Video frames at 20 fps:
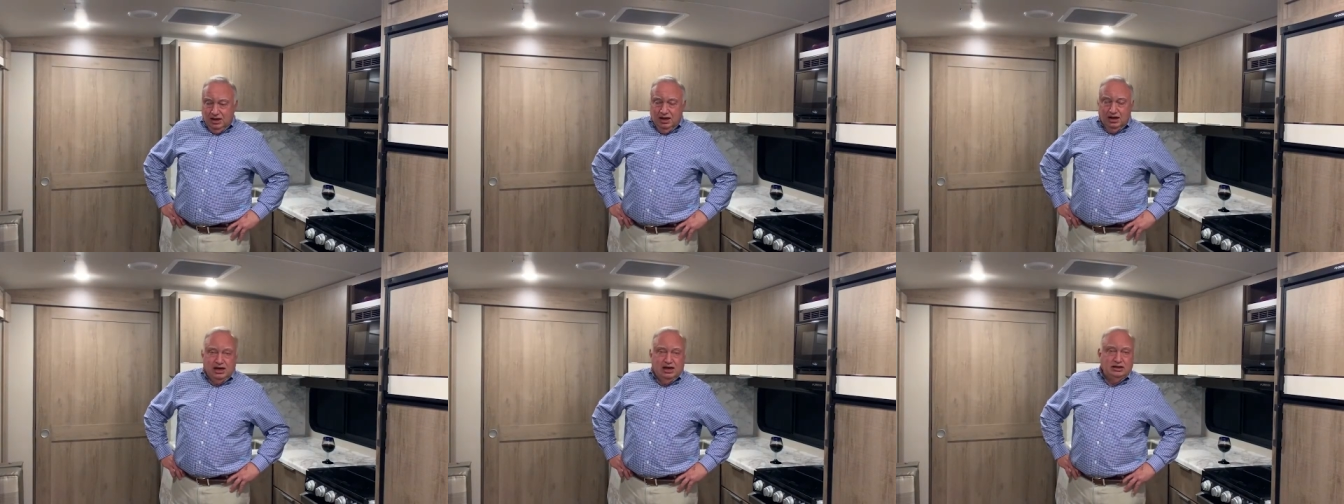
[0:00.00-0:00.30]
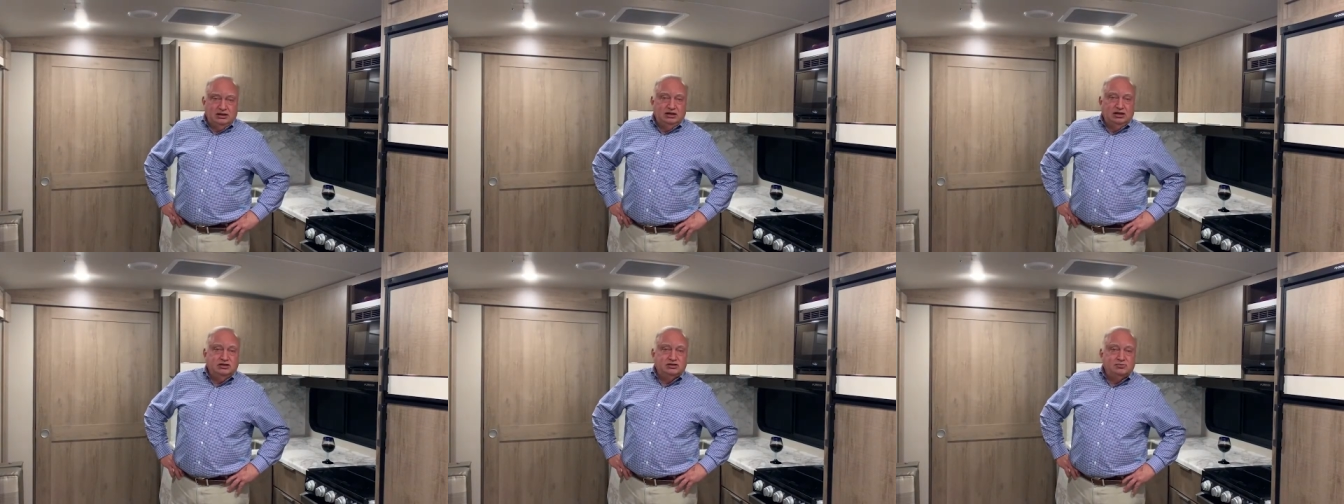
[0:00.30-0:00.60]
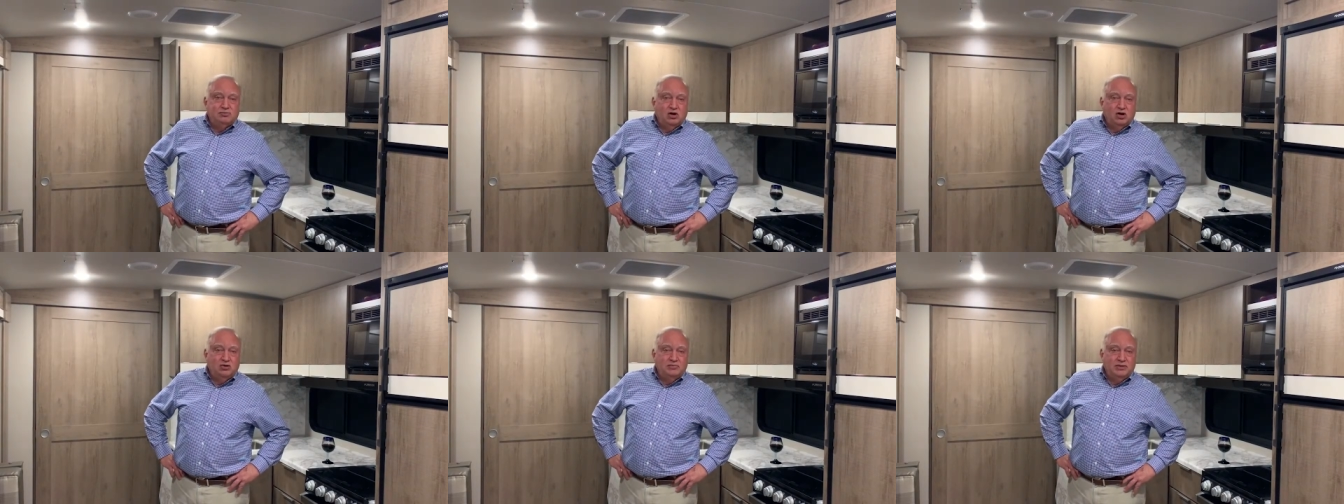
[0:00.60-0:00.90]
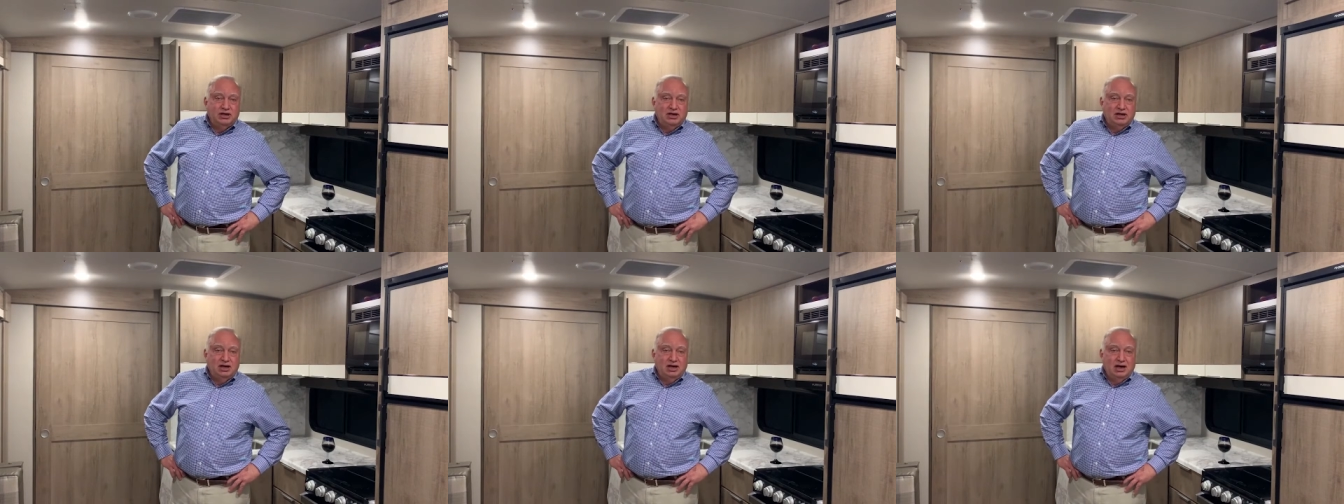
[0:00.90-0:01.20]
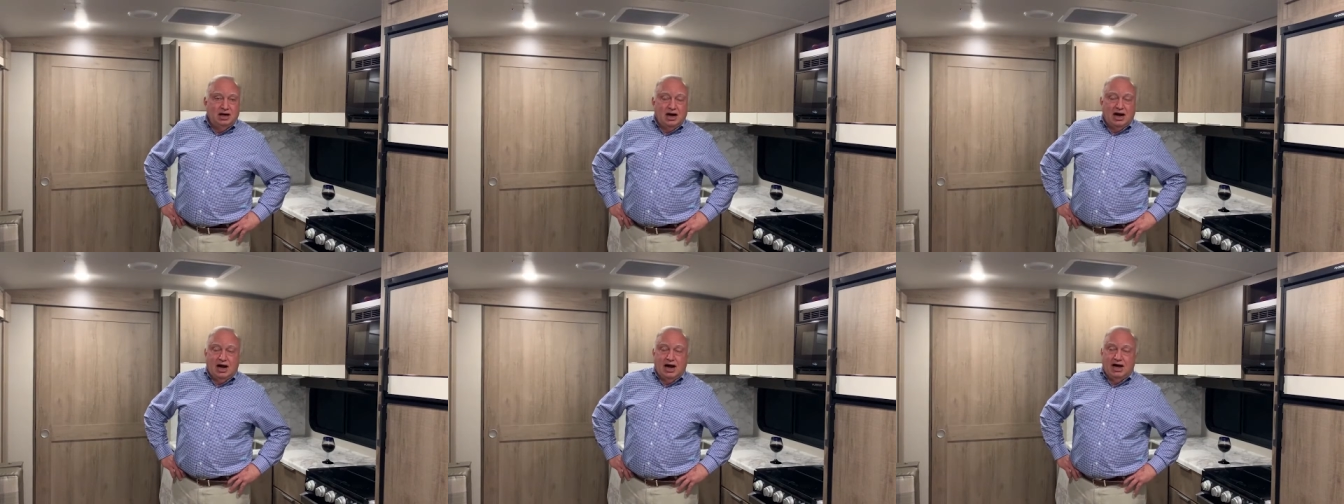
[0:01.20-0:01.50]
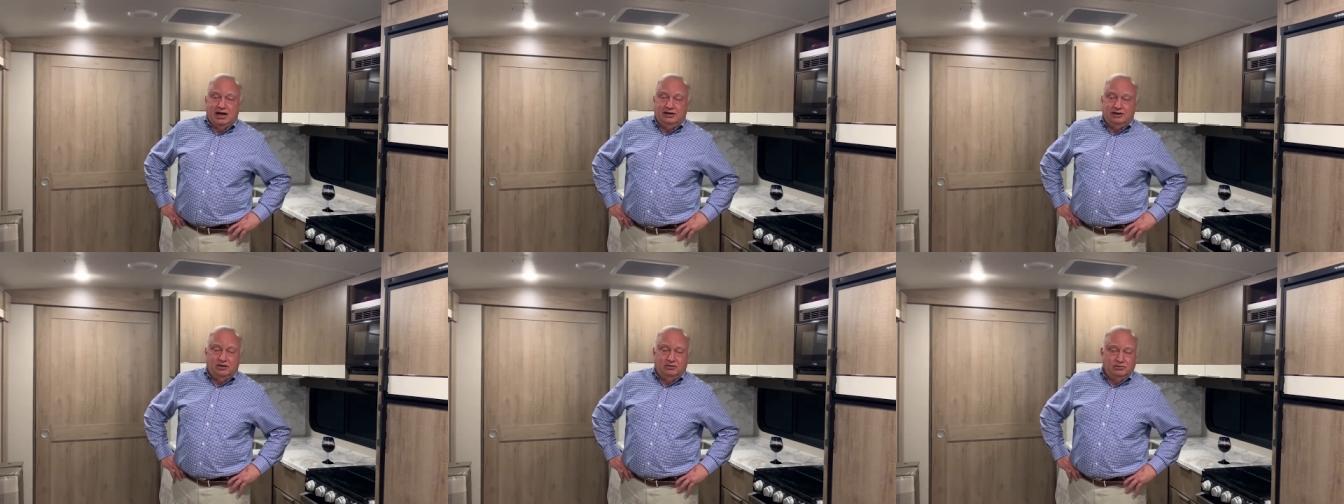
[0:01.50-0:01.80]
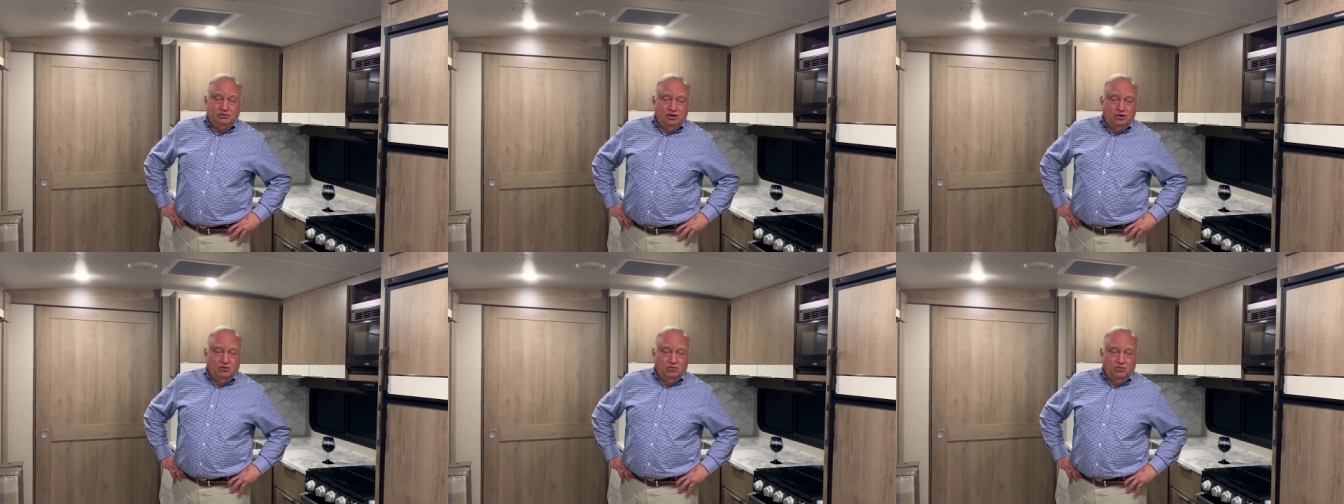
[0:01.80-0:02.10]
at this moment, I
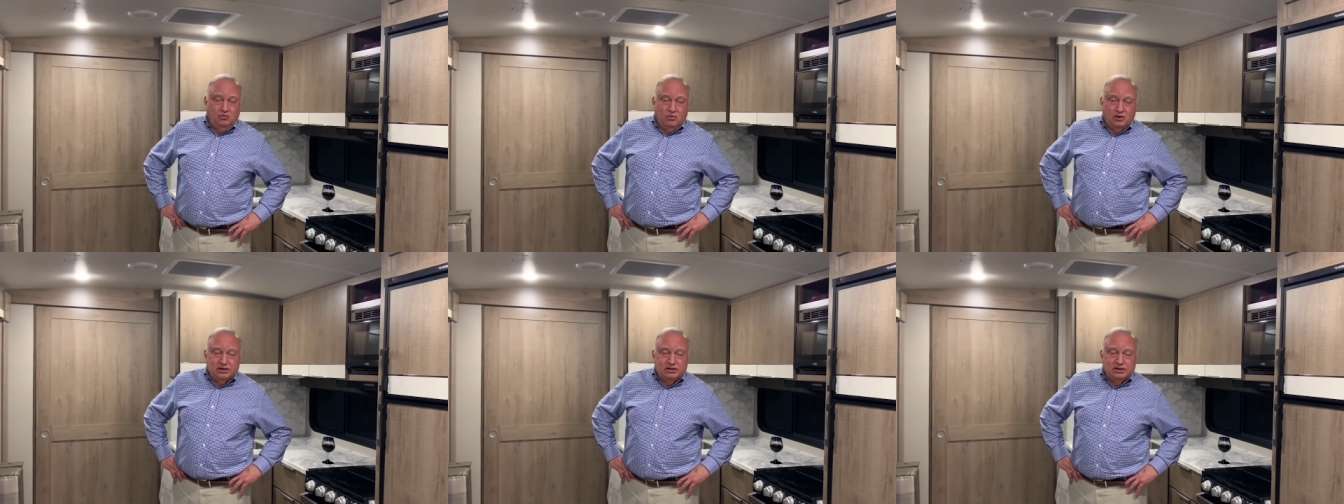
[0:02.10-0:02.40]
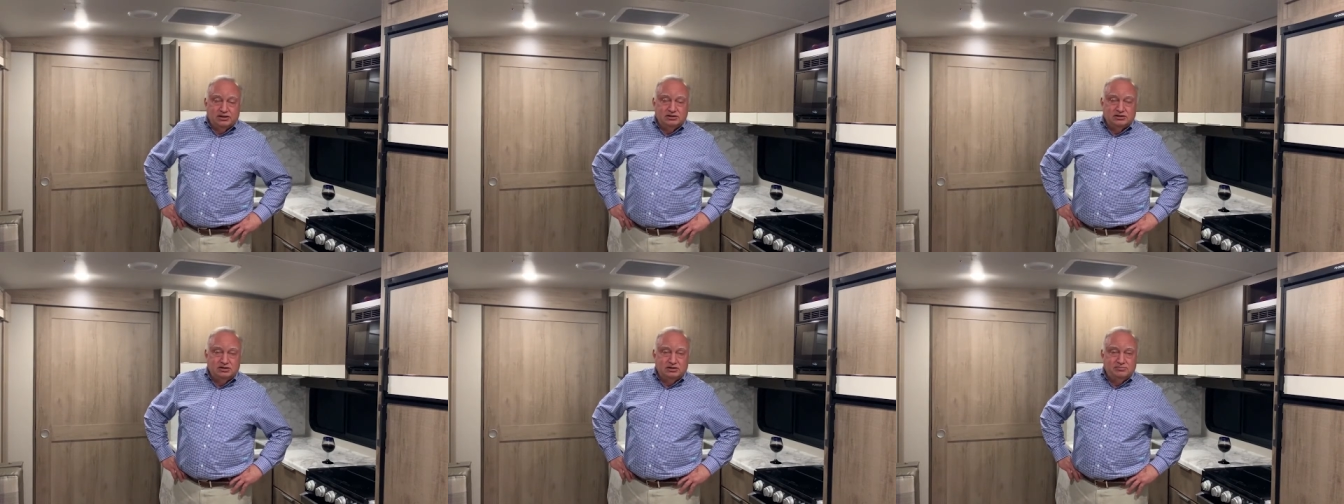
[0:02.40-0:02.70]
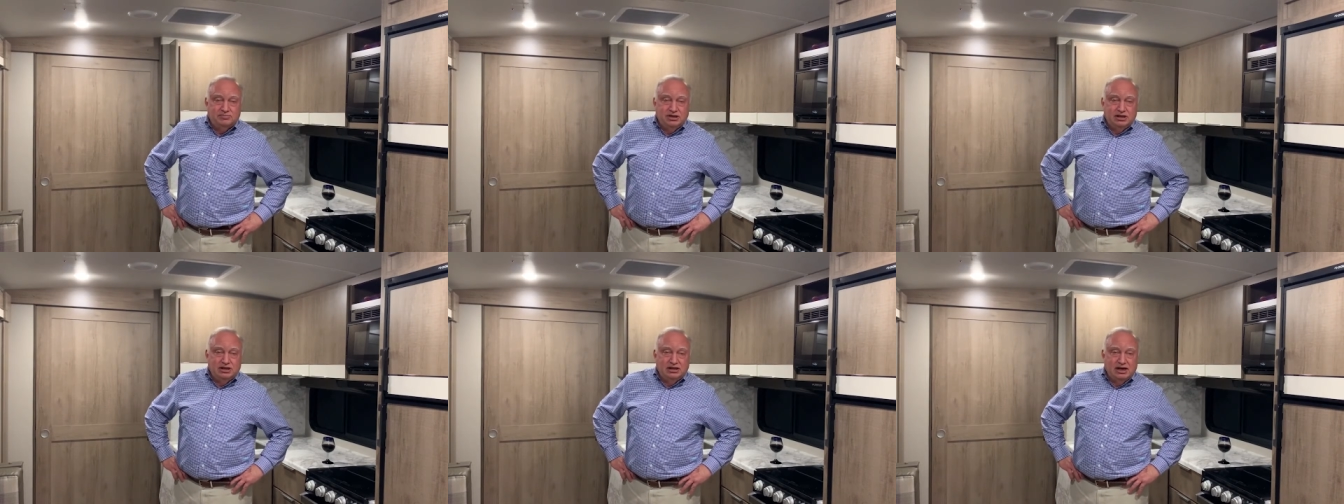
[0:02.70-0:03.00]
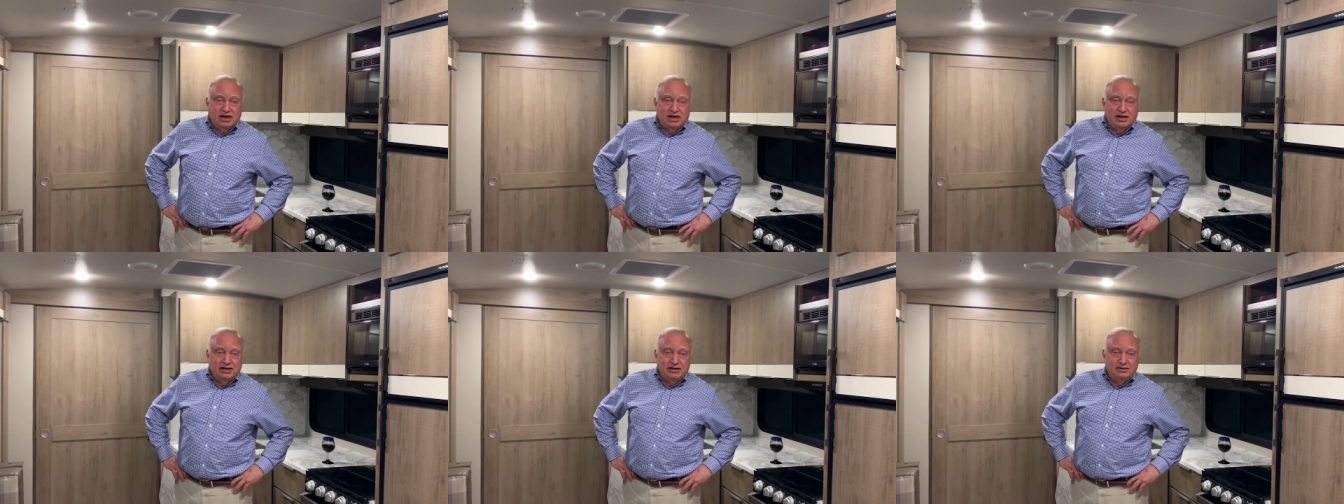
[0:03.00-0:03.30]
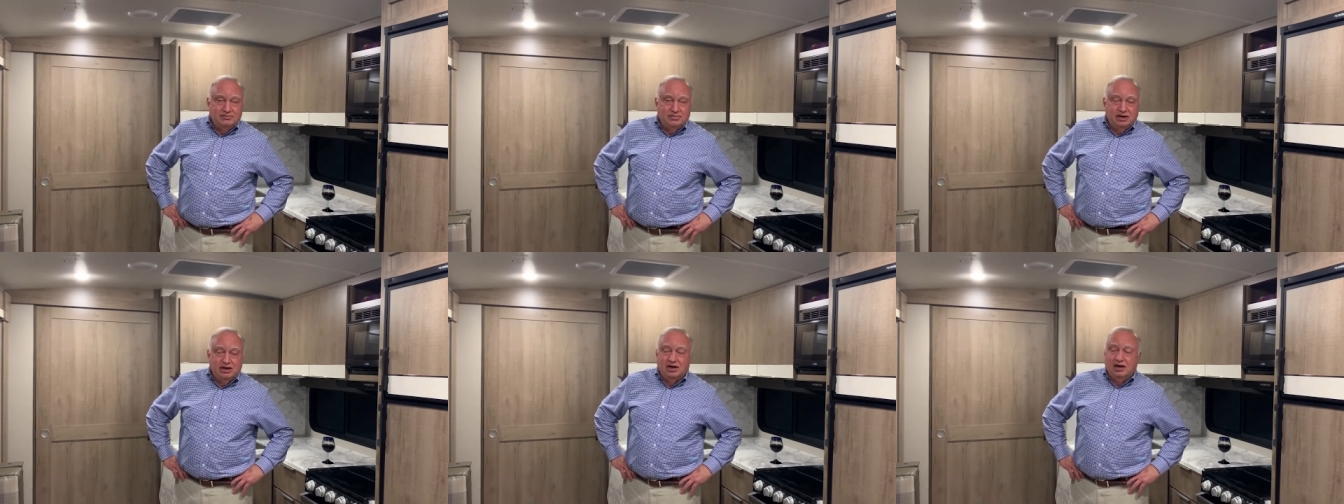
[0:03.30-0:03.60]
don't know what this will be named,